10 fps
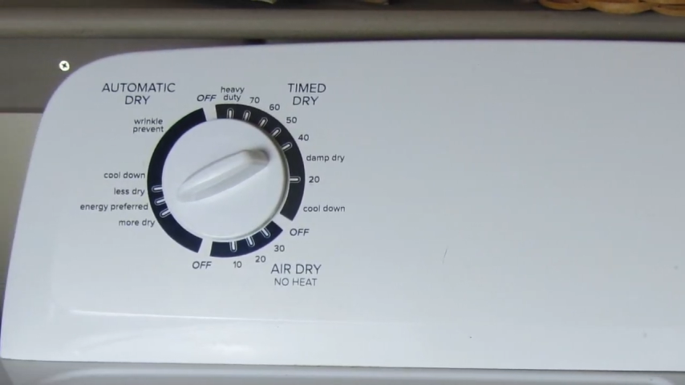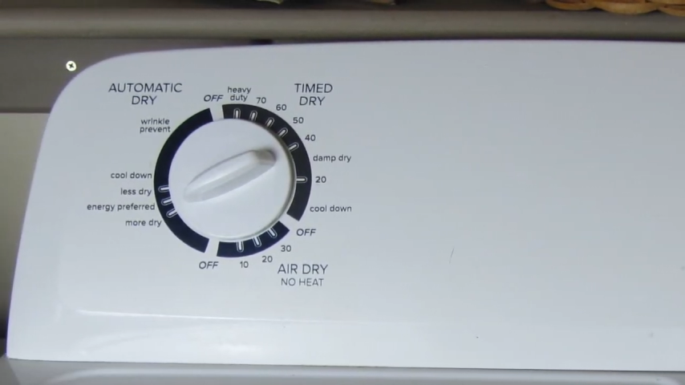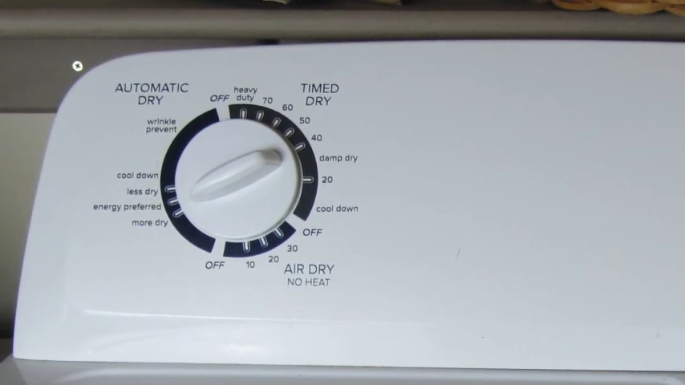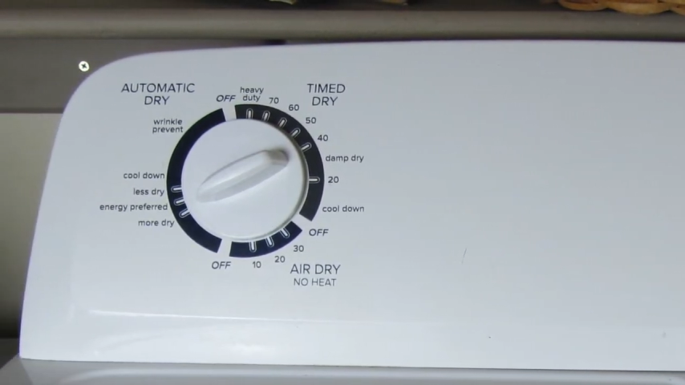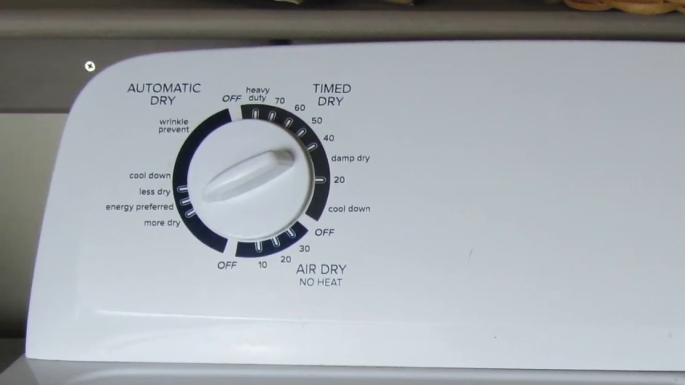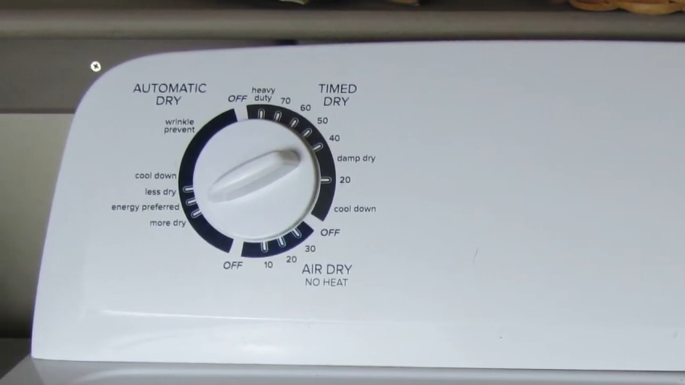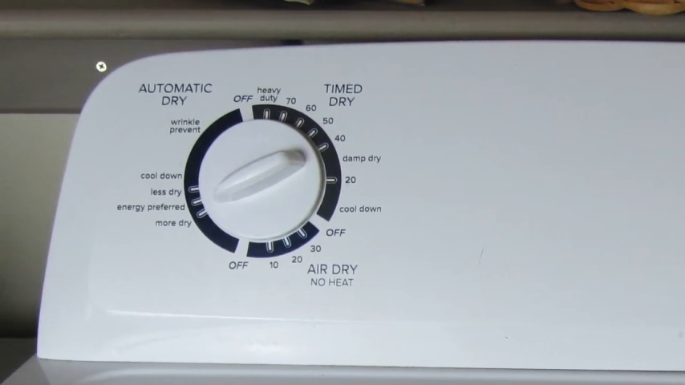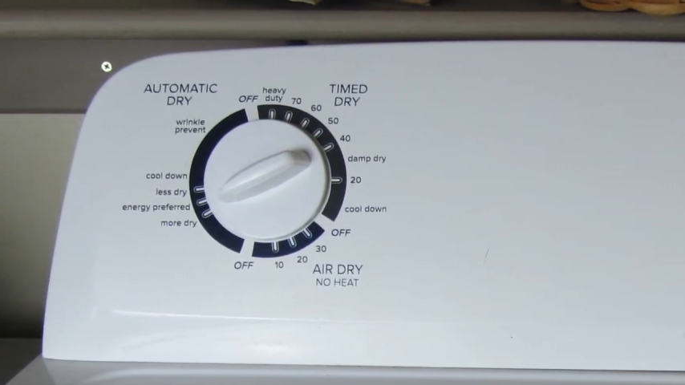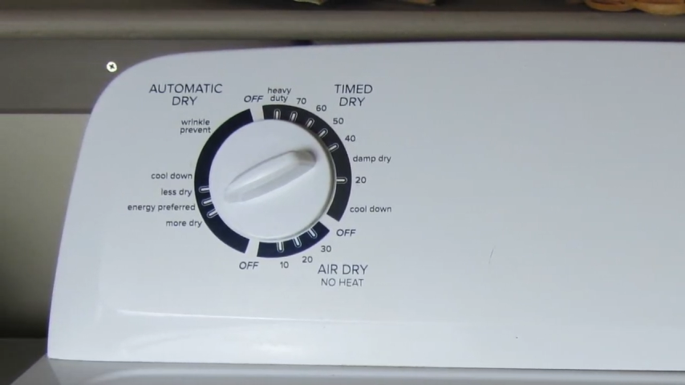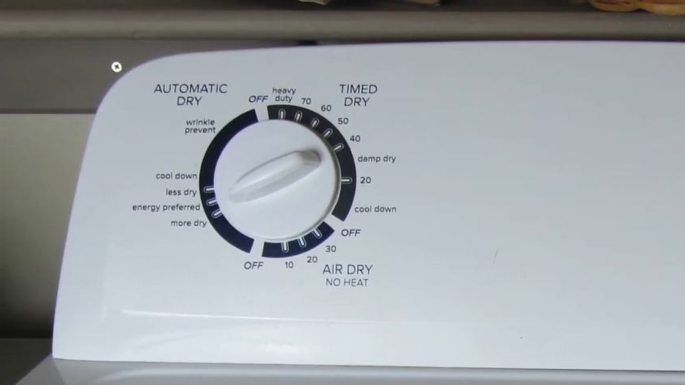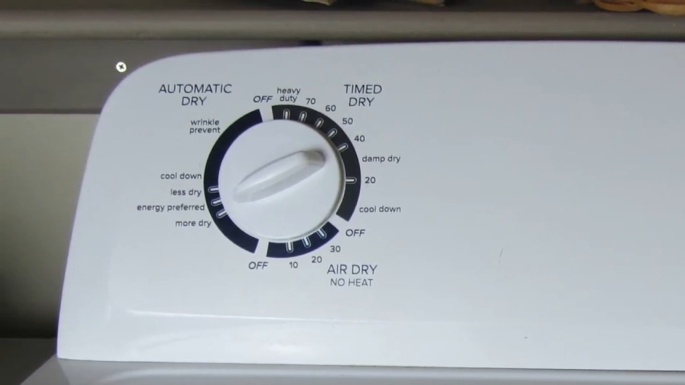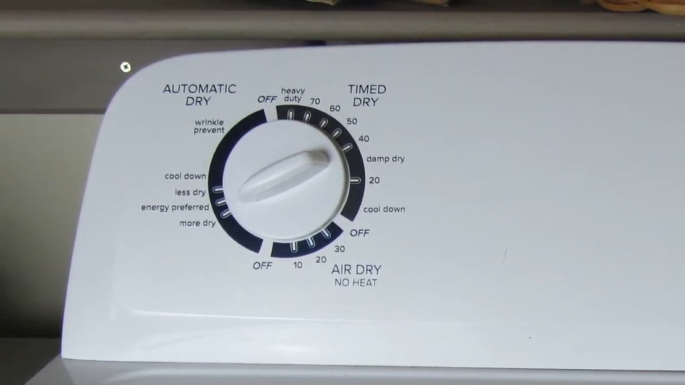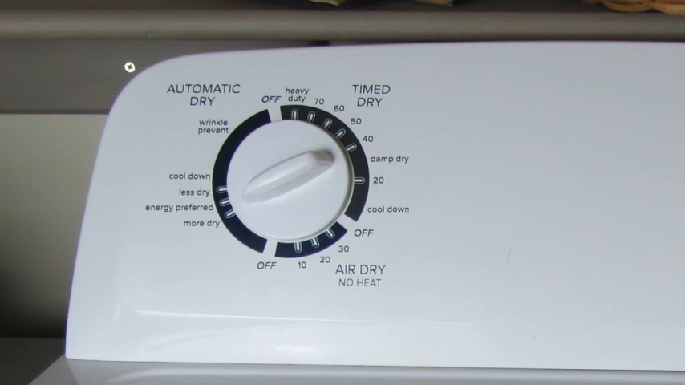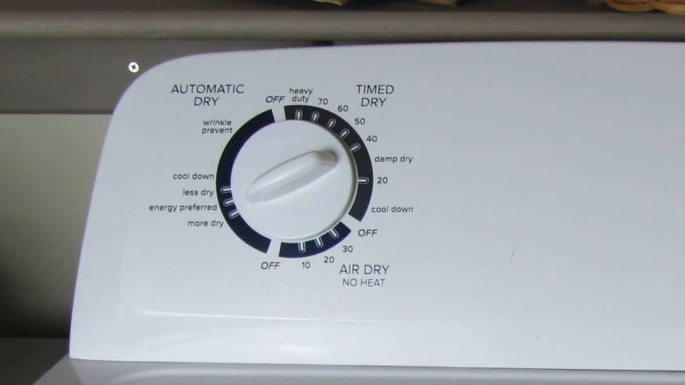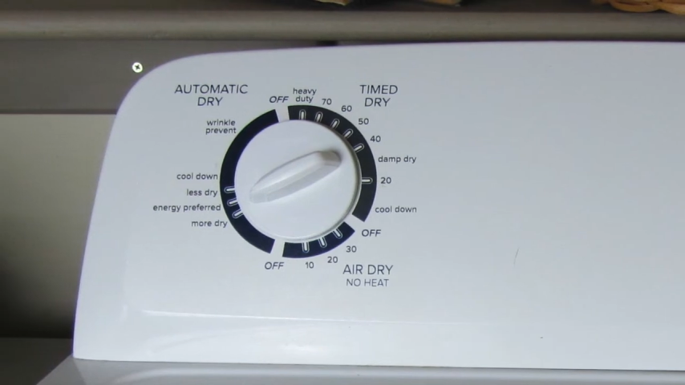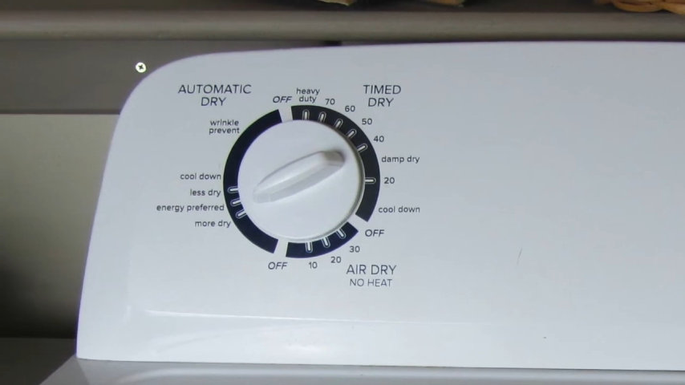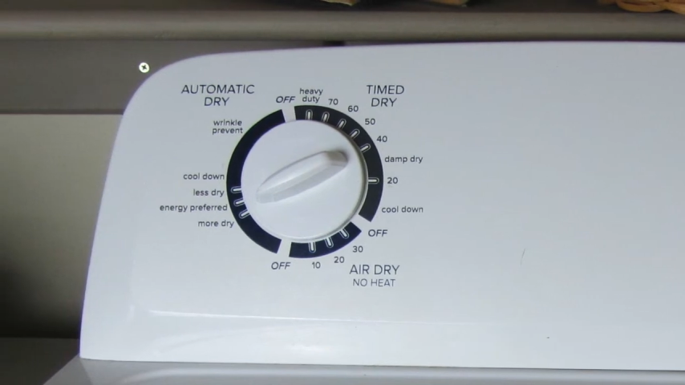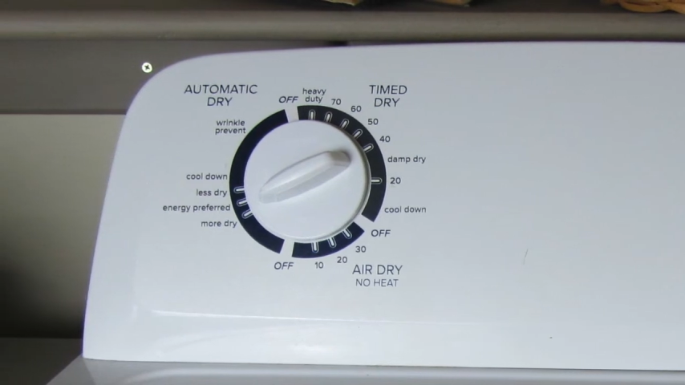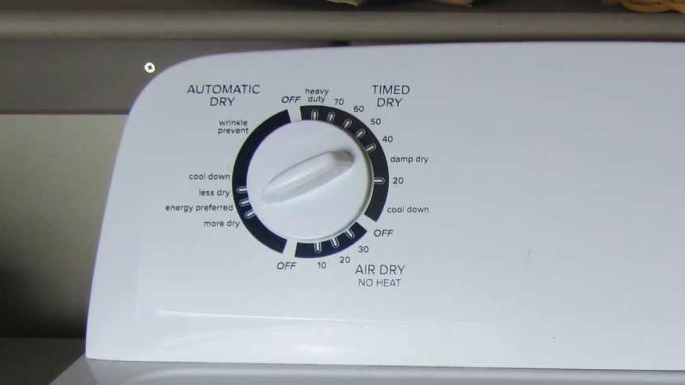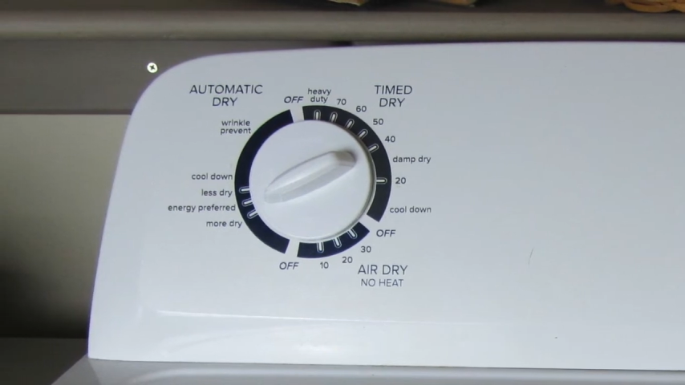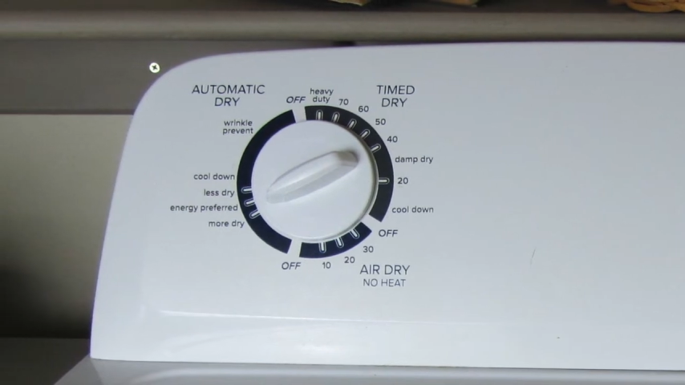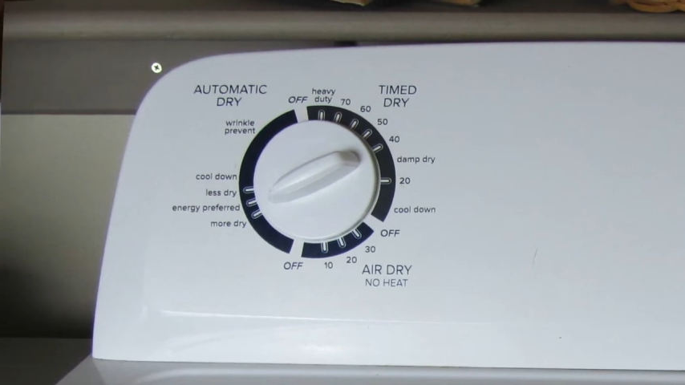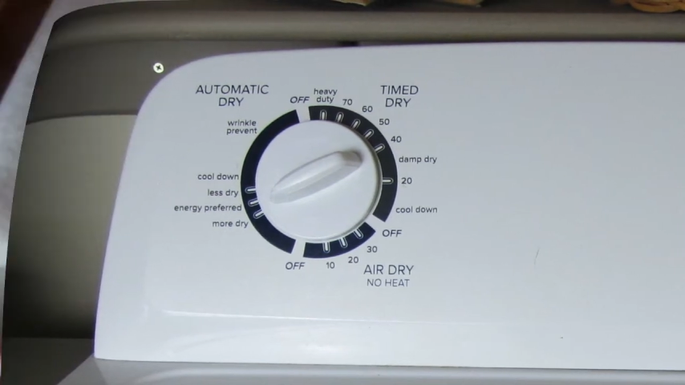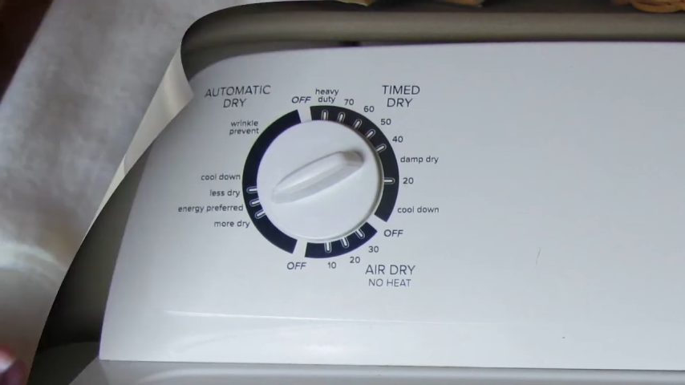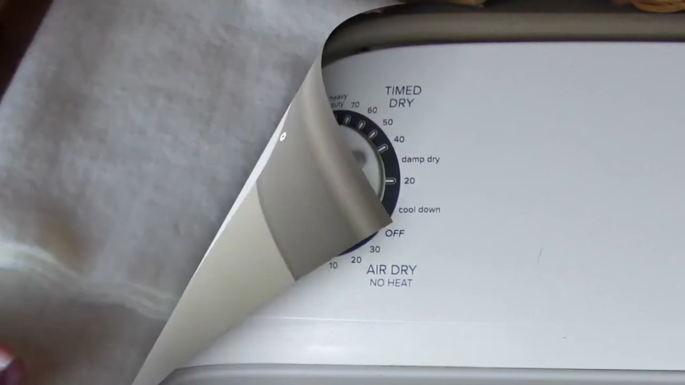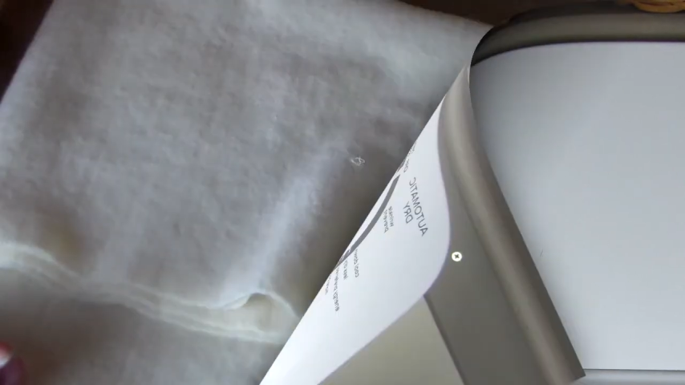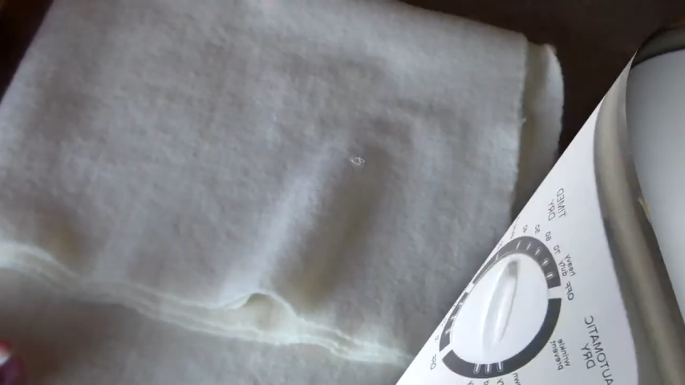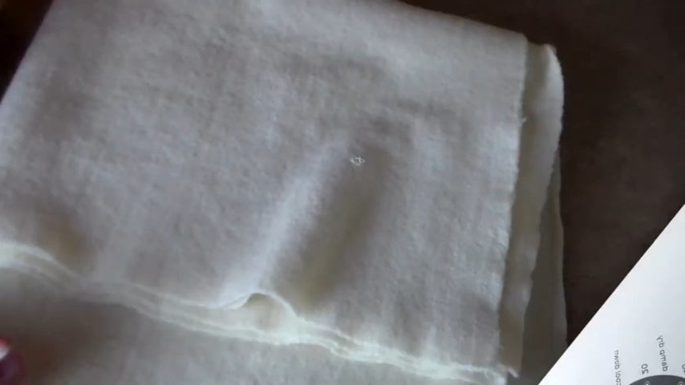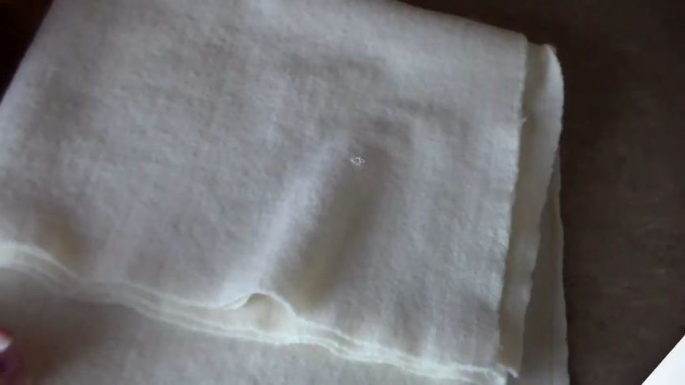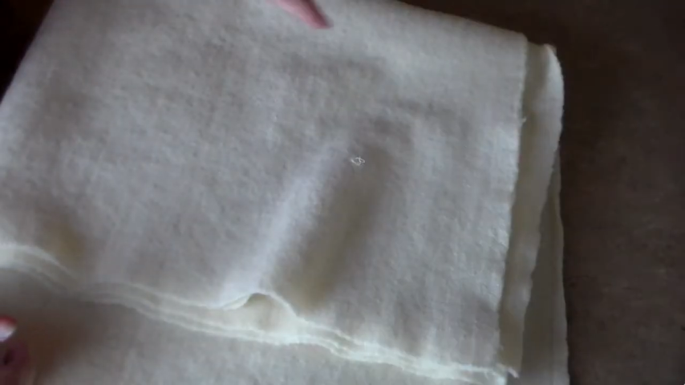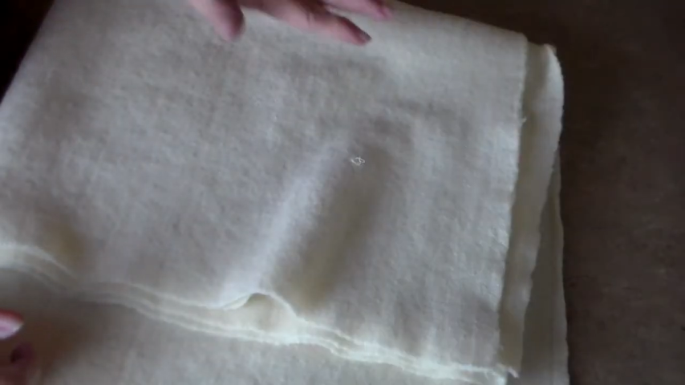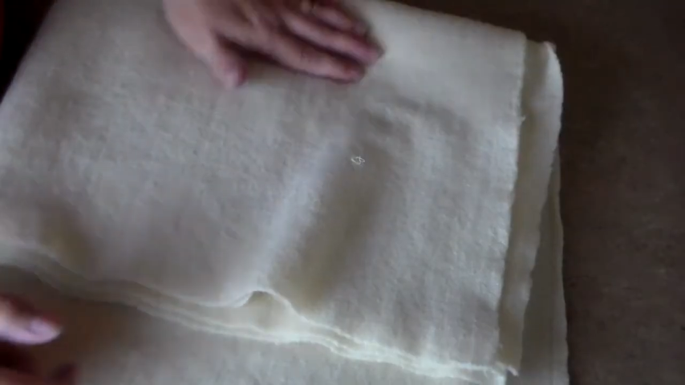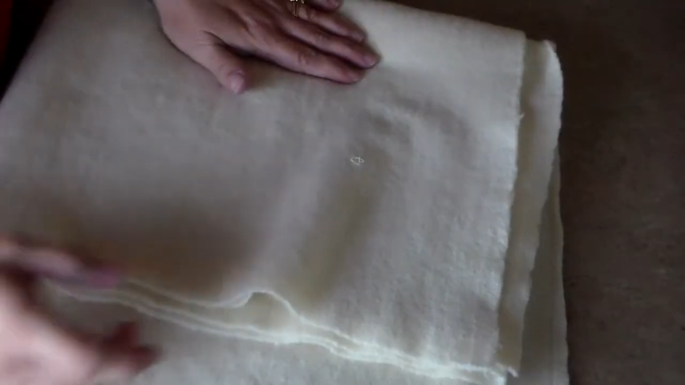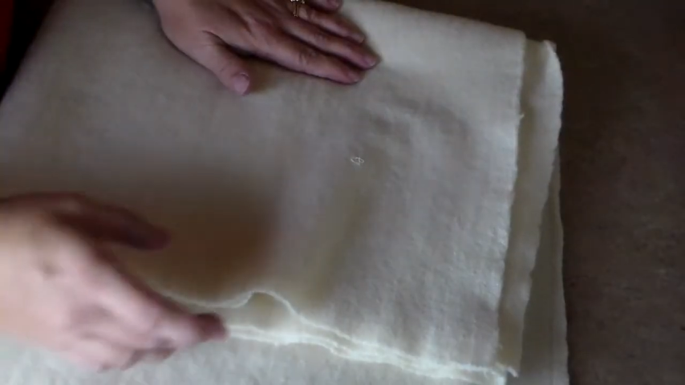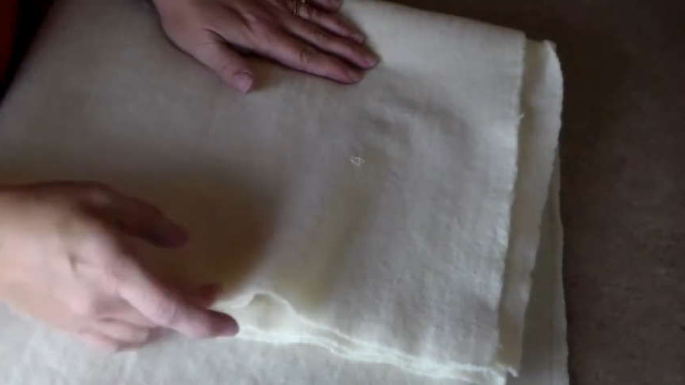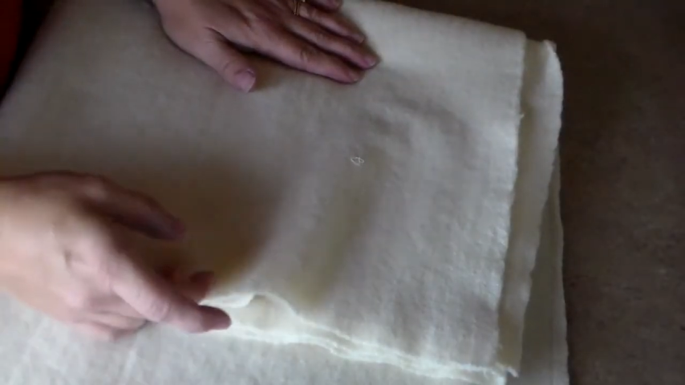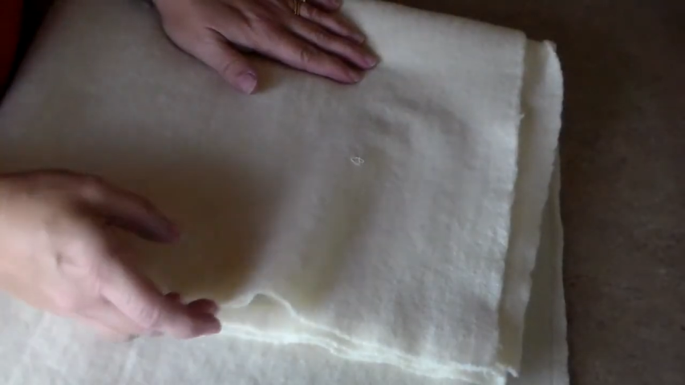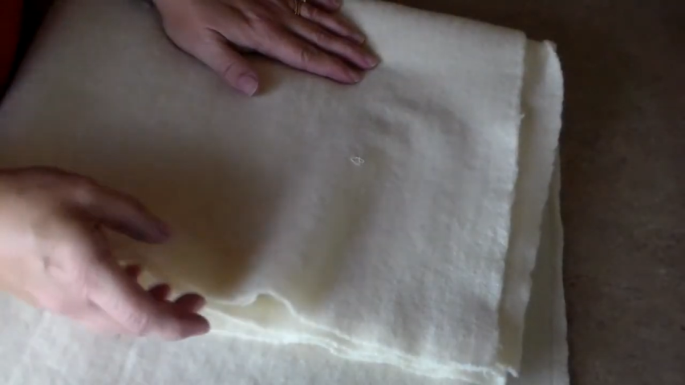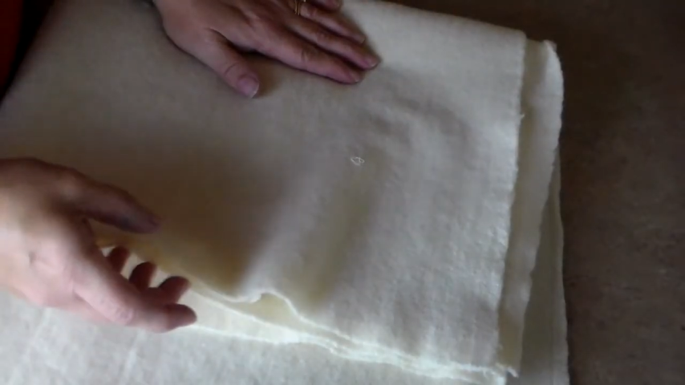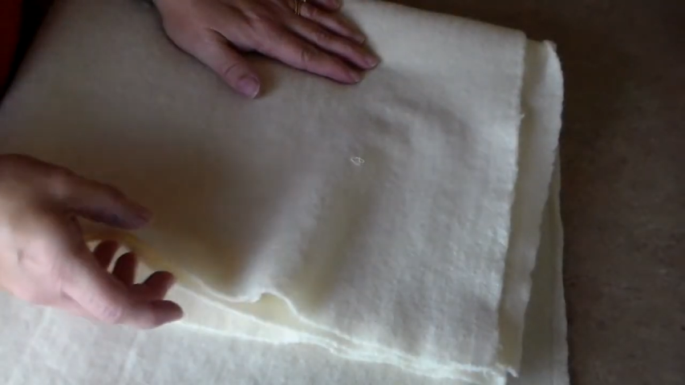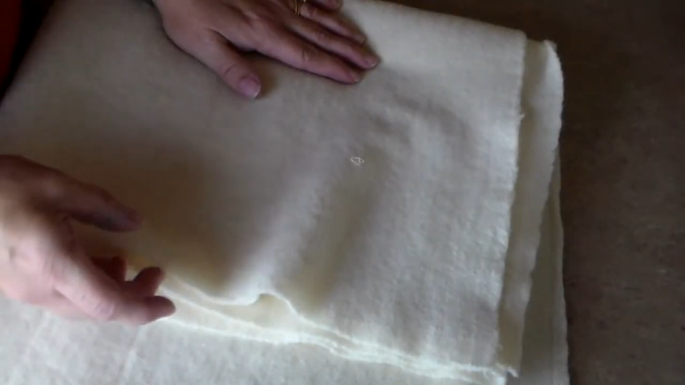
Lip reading: No face is visible, so there are no lips to read.